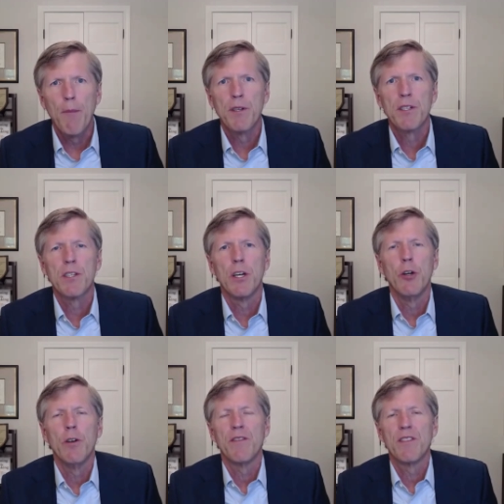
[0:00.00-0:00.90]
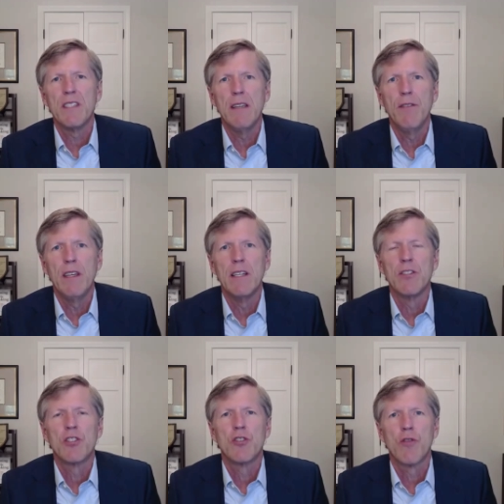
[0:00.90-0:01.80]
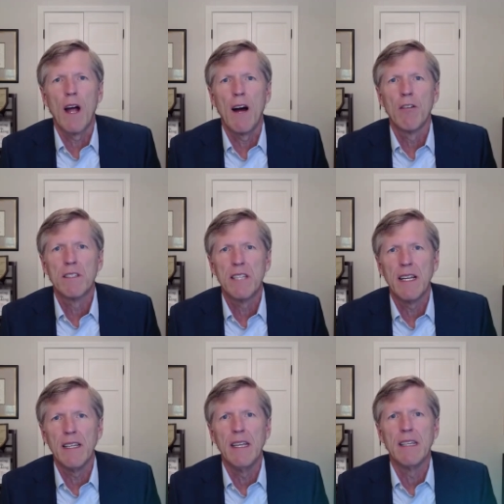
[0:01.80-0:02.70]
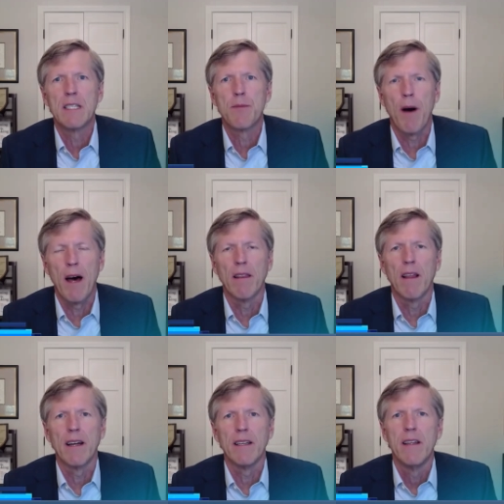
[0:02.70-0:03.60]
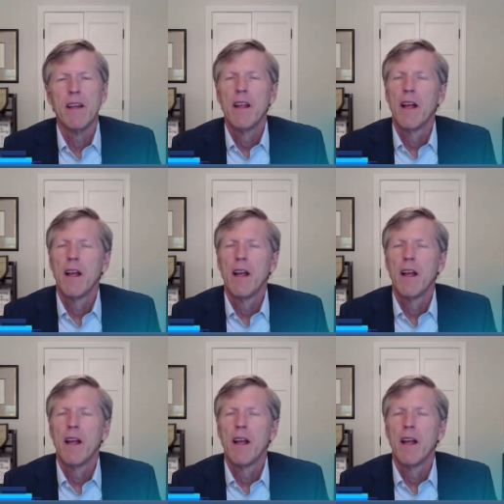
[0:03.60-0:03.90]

episode of CVN's Trial Technique Spotlight.